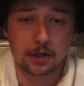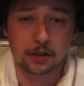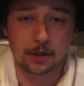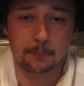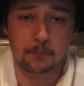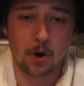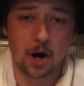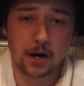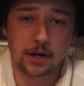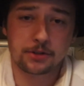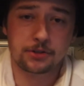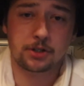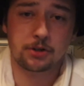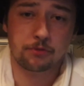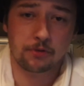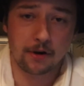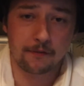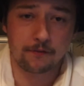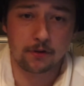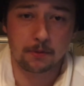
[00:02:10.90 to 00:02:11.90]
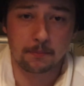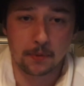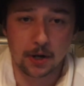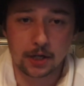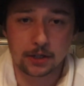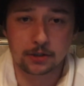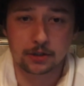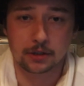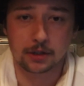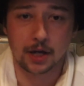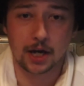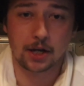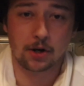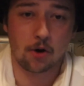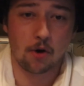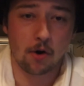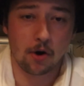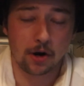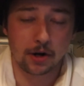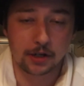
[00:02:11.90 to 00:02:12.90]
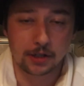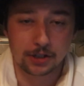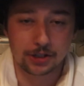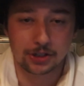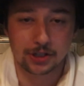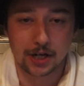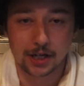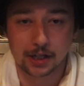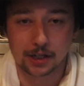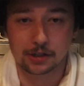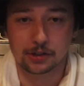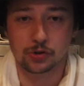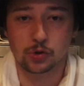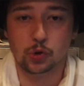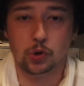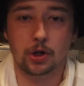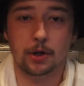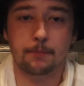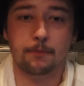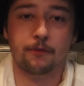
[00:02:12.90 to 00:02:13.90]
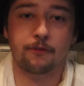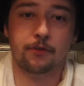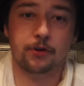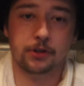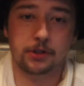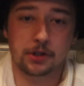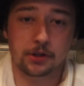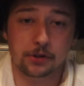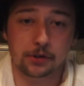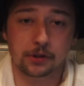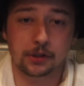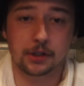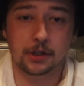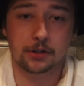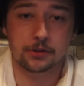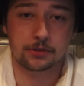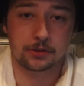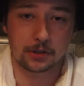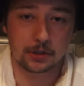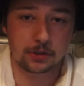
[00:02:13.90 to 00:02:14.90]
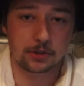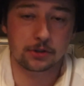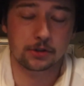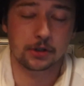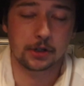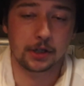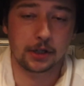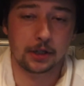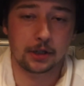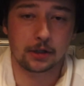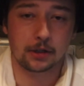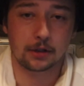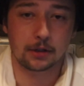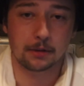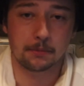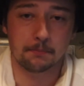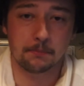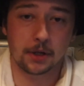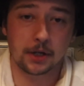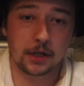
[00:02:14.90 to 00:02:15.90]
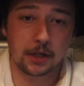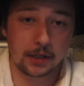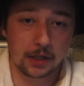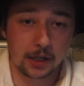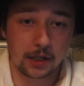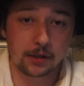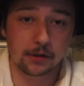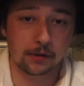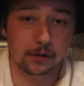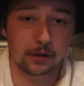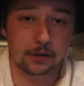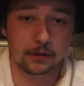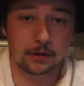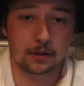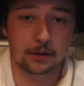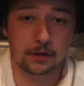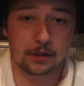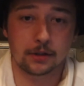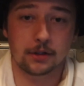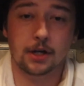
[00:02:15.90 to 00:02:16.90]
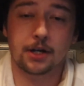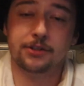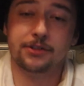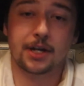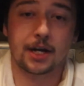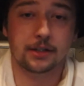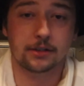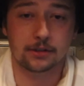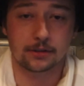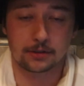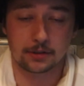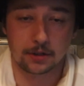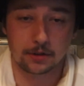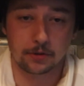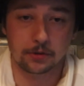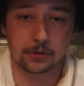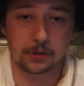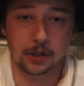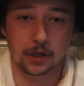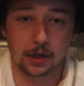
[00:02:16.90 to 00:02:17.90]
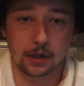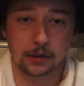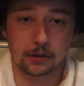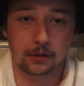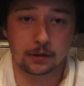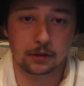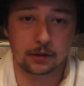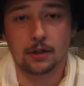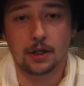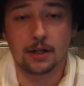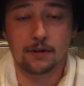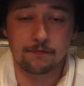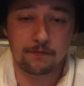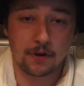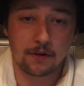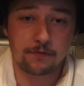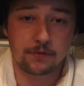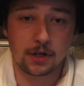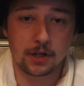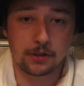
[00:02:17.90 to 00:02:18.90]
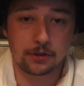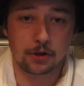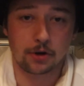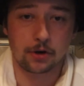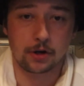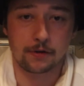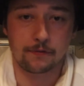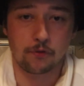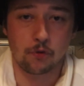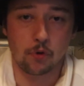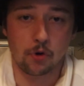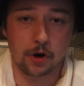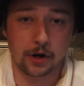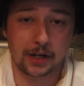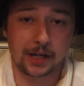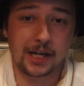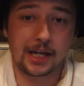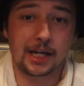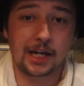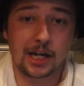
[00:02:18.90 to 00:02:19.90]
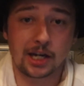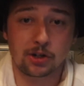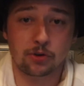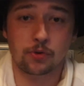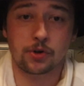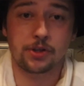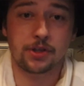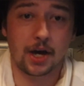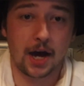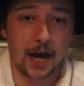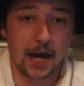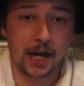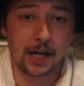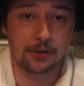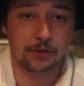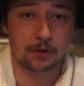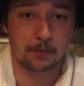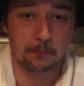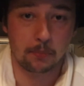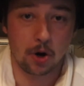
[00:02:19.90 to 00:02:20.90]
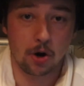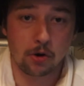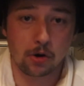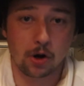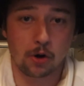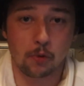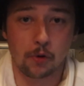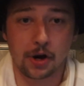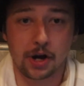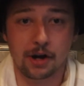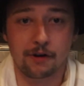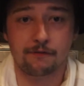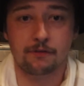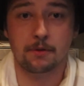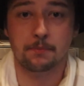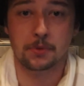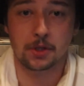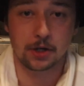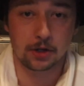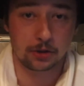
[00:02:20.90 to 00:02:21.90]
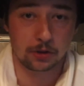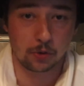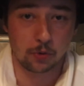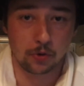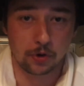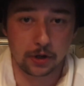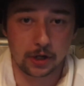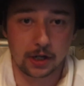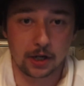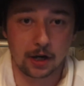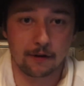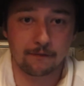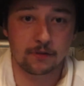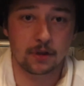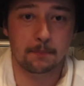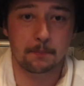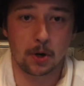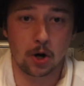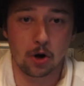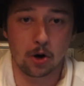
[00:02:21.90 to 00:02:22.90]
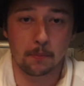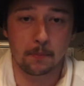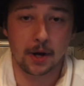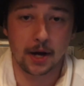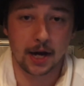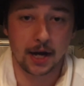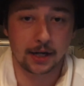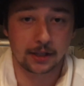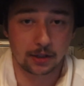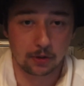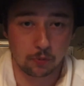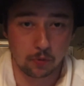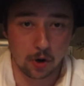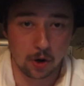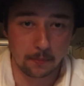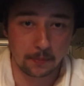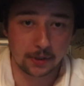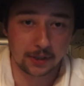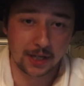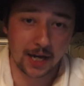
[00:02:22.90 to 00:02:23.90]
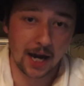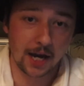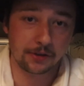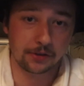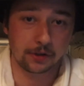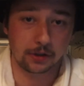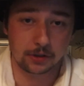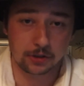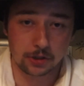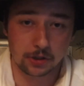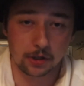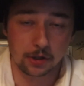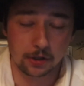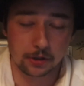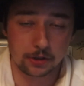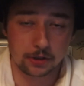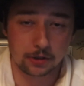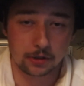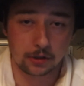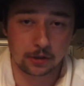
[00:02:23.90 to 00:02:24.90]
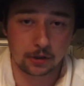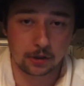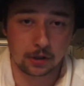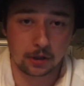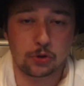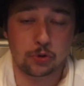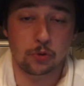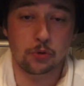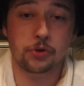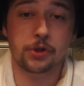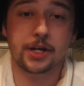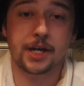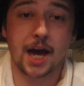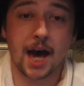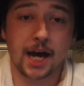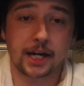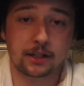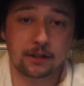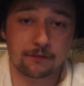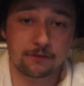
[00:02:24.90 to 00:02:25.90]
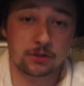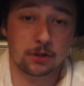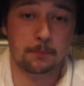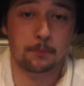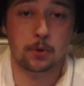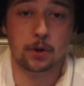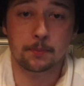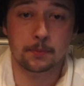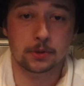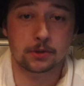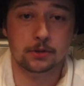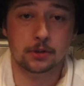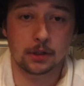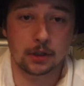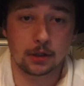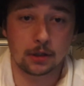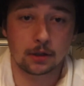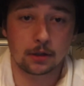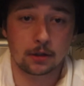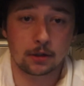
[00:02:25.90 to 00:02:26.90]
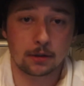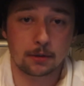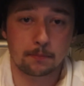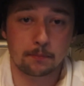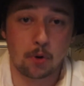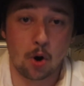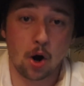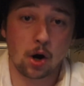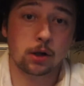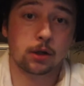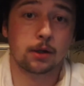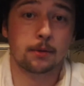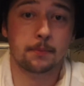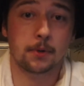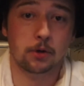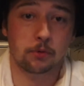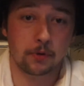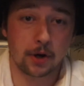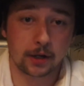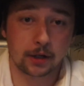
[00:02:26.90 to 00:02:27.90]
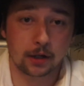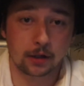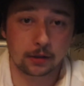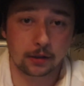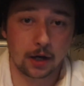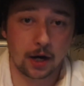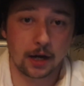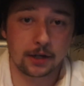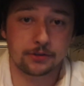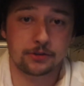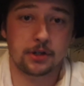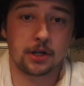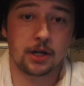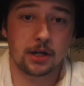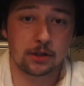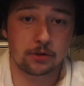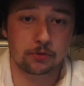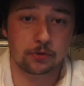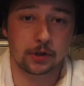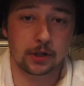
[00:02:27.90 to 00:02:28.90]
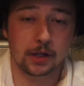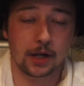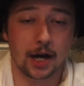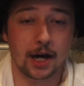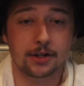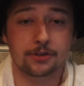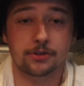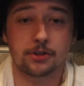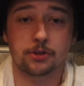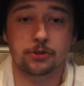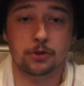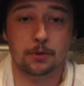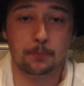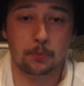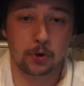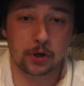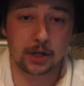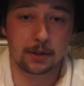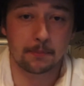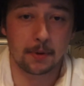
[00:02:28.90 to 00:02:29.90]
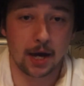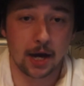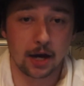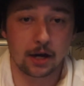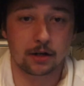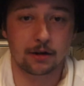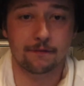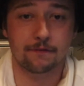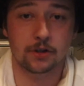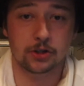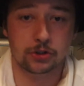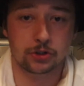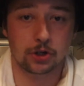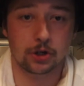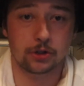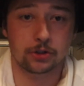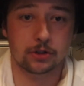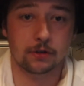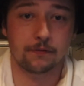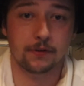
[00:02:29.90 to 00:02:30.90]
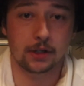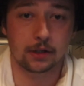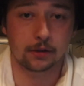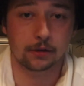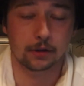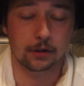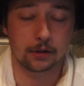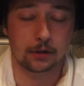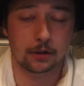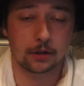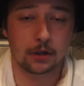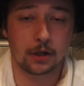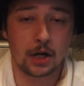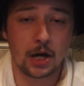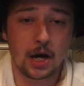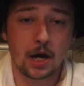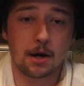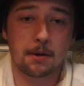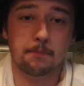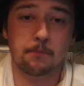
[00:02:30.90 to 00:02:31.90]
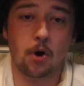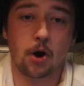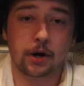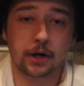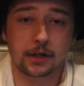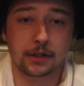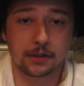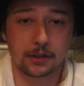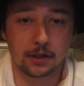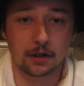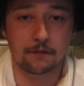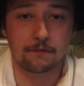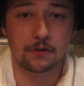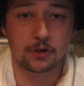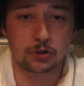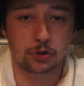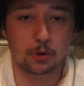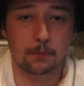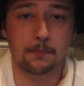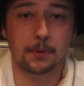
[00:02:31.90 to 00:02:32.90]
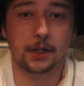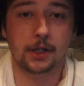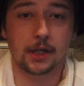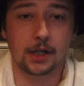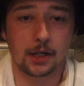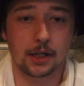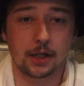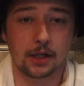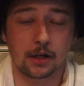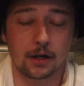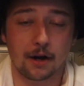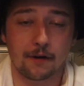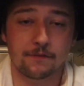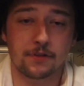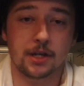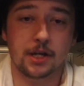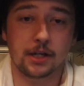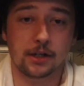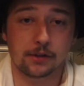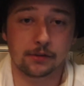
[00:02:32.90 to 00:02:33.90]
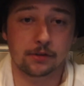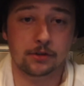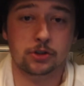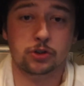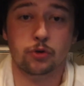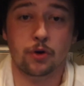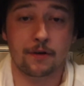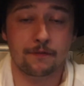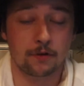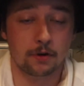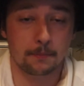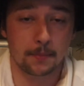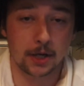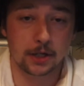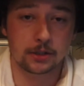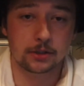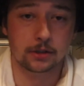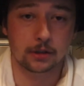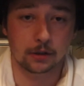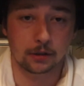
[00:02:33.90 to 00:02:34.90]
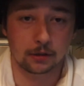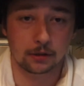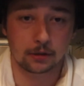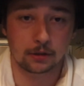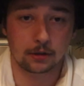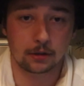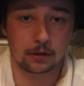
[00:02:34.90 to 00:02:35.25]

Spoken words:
The Protestant Reformation had already shaken Europe for nearly a century, but in England, the dust hadn't settled yet. In 1534, King Henry VIII broke away from the authority of the Pope and the Roman Catholic Church. Through the Act of Supremacy, Parliament recognized Henry as the supreme head of the Church of England, marking the official beginning of the English Reformation.